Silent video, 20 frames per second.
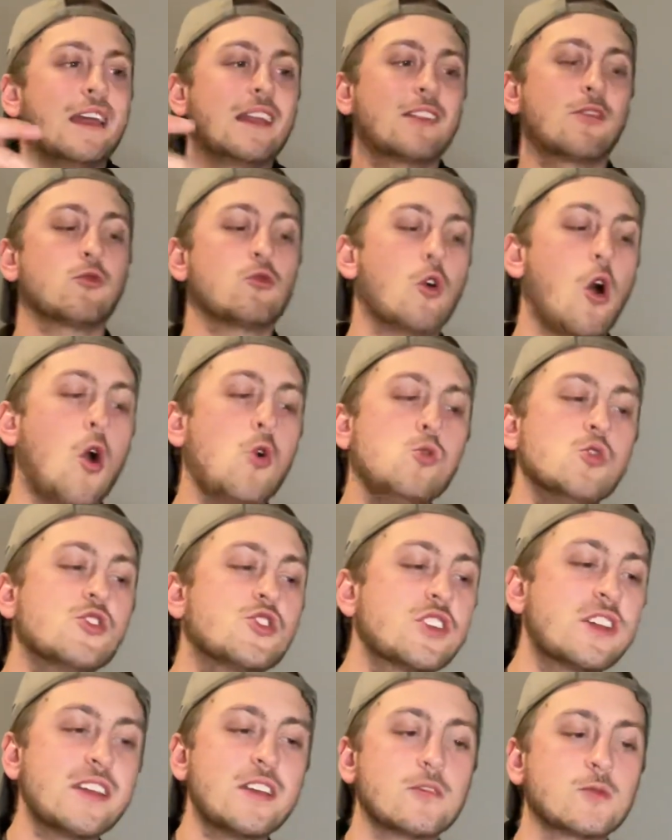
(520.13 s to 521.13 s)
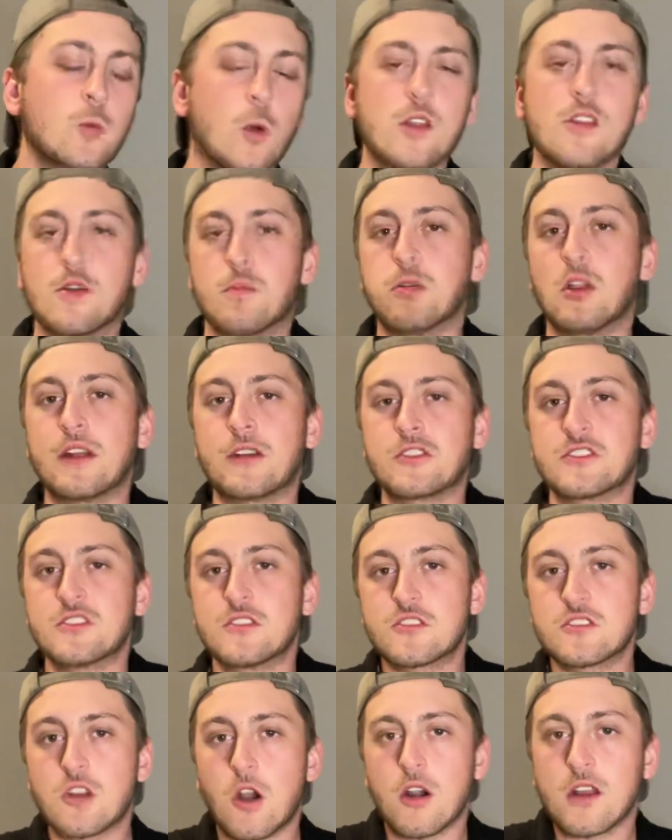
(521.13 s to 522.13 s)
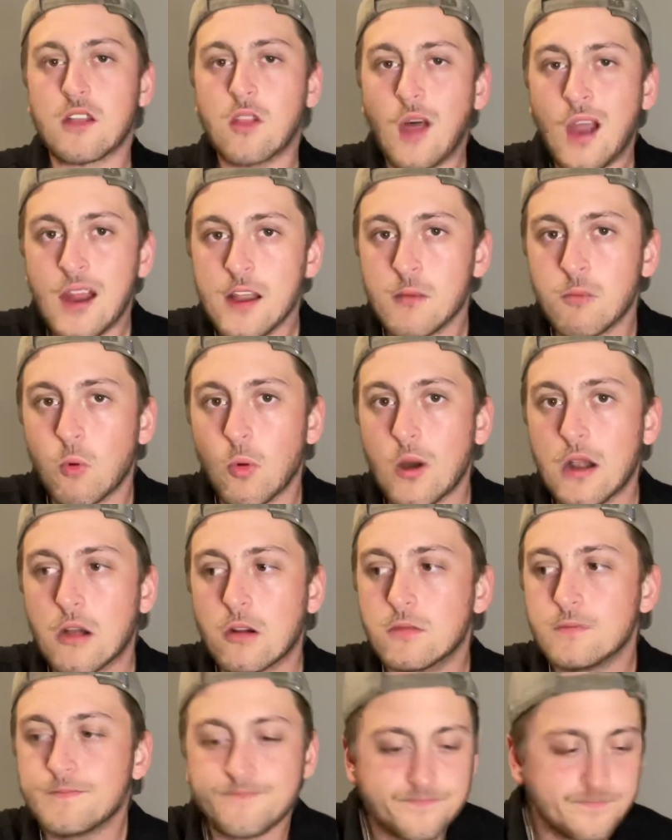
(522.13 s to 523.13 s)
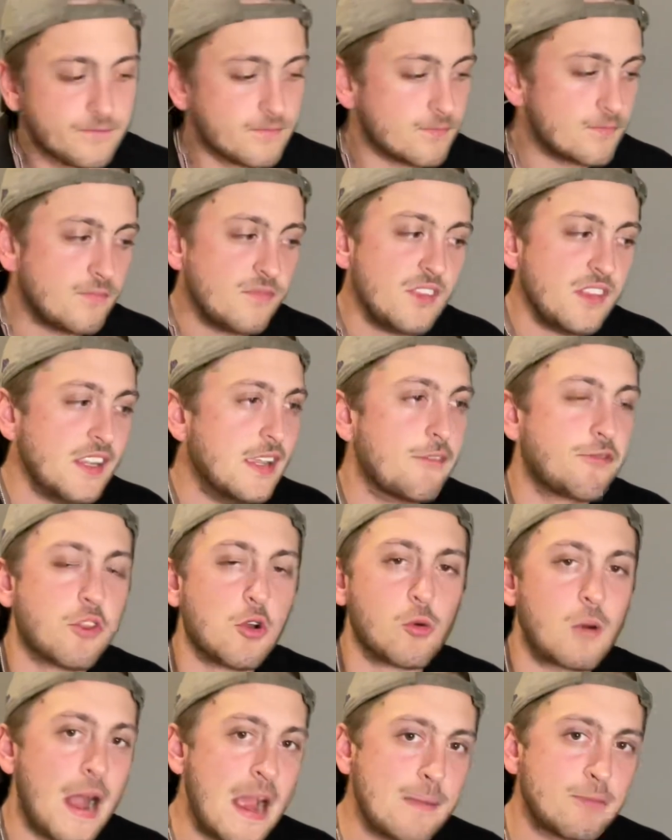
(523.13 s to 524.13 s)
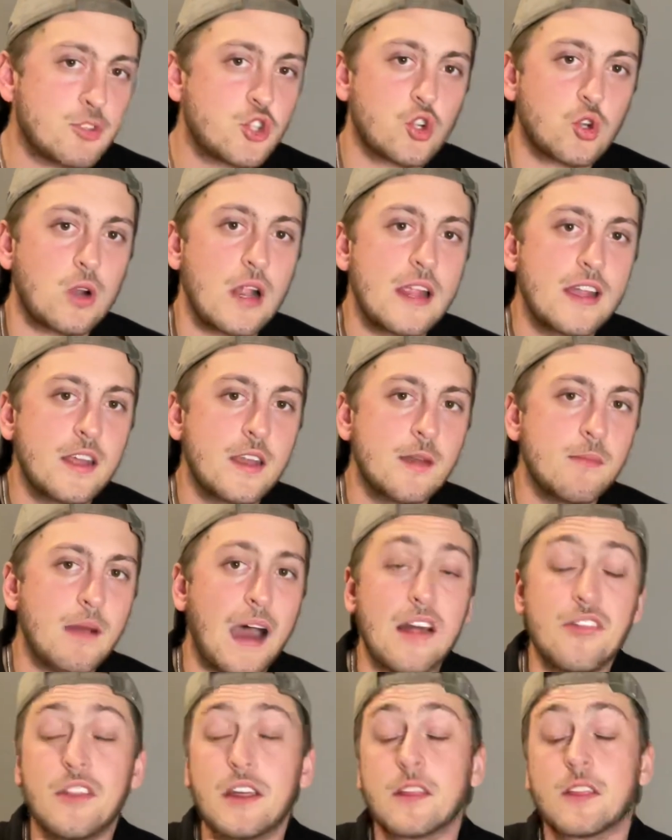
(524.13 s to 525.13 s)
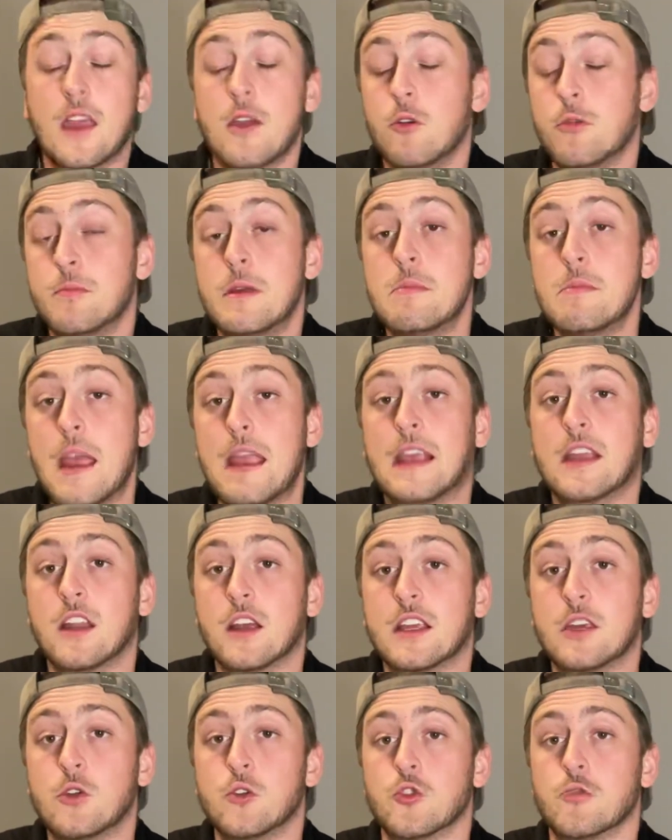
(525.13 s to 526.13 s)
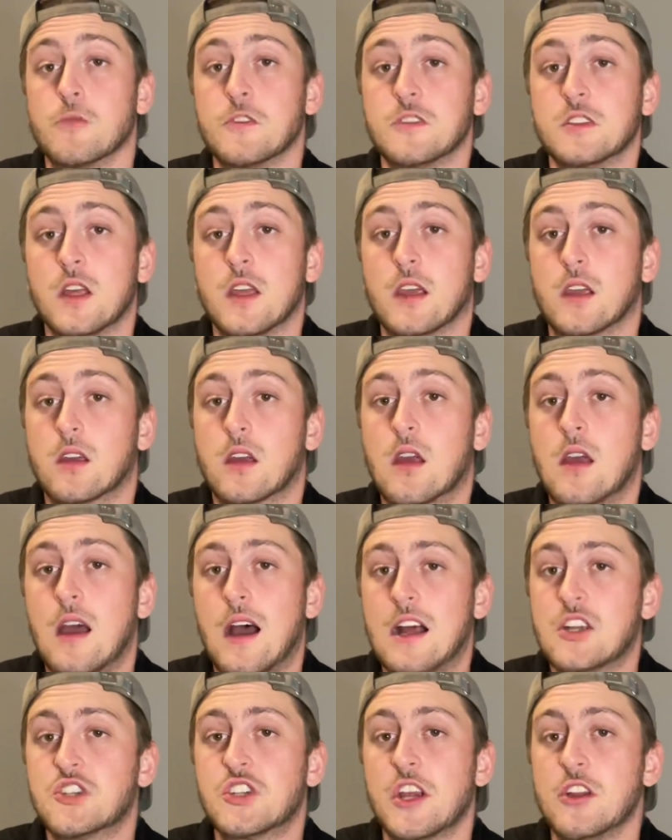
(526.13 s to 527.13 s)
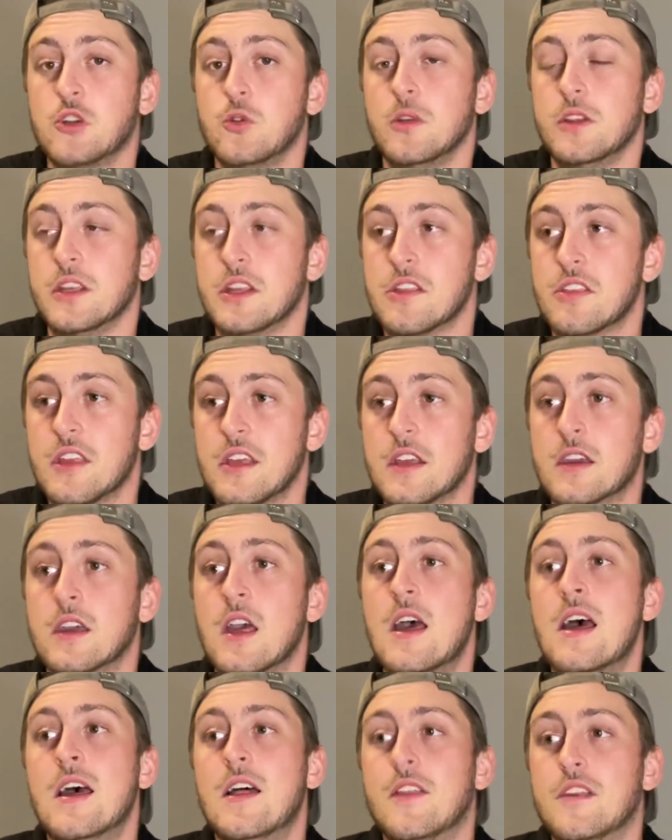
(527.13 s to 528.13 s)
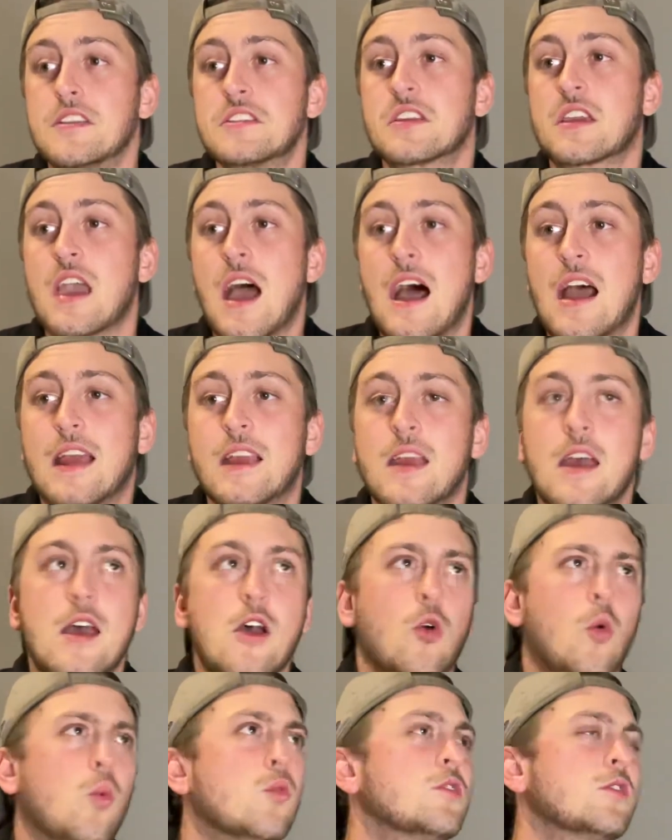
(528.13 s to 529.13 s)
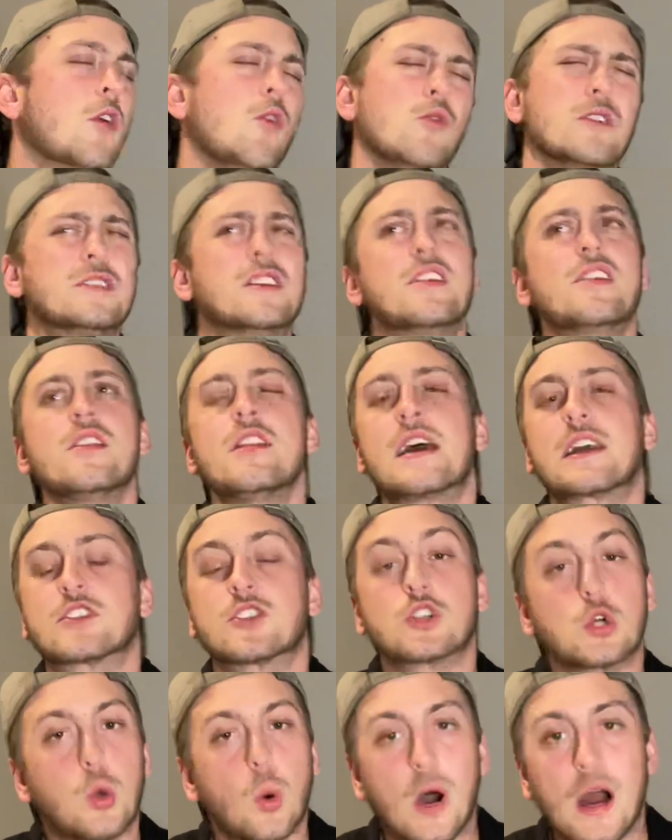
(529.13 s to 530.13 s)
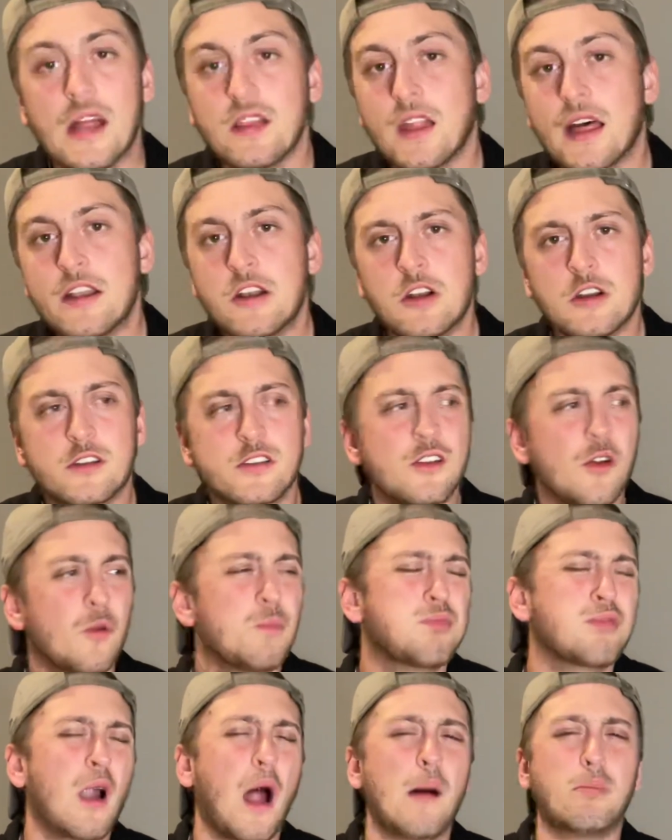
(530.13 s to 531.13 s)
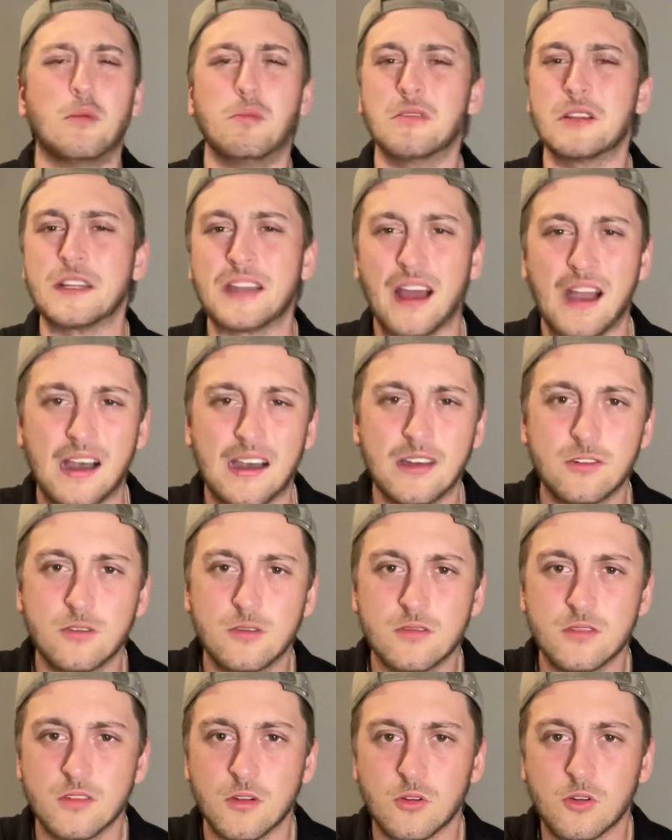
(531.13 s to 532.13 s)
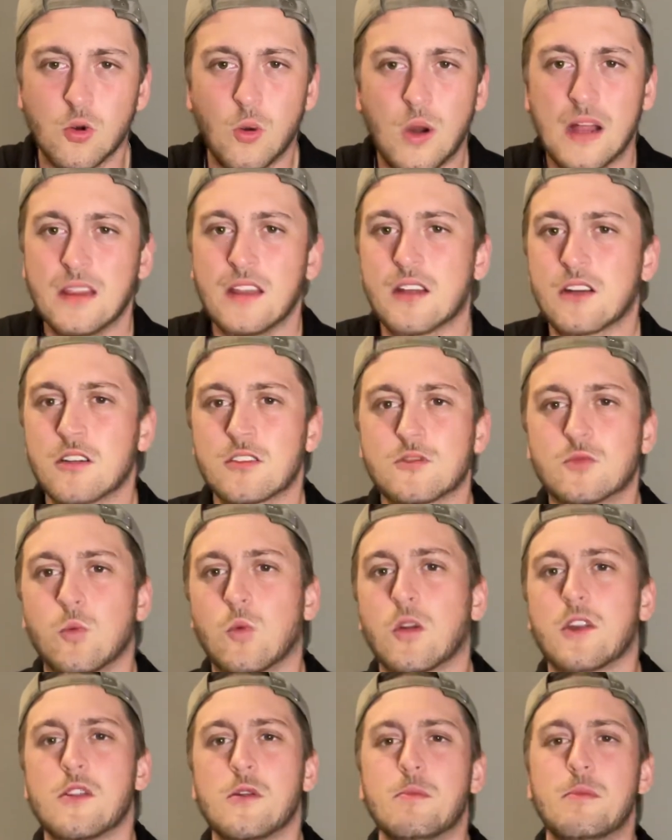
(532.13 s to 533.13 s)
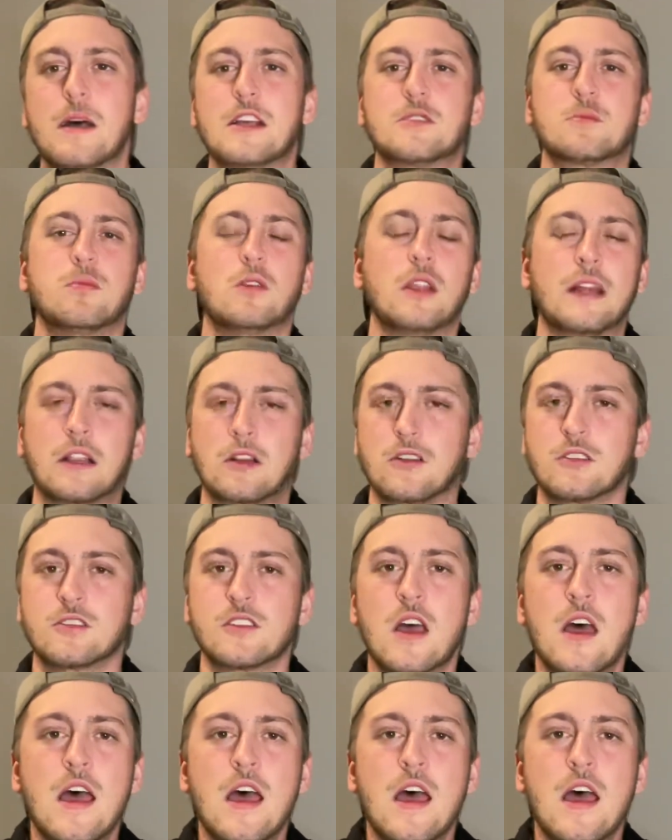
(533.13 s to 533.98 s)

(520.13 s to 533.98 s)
OG is one of the players in the starting lineup where if the Raps trade him, I think they would be making a huge mistake. I genuinely think this guy, you know, is he the next Kawhi Leonard? You know, probably not. You know, Kawhi Leonard's one of the best players.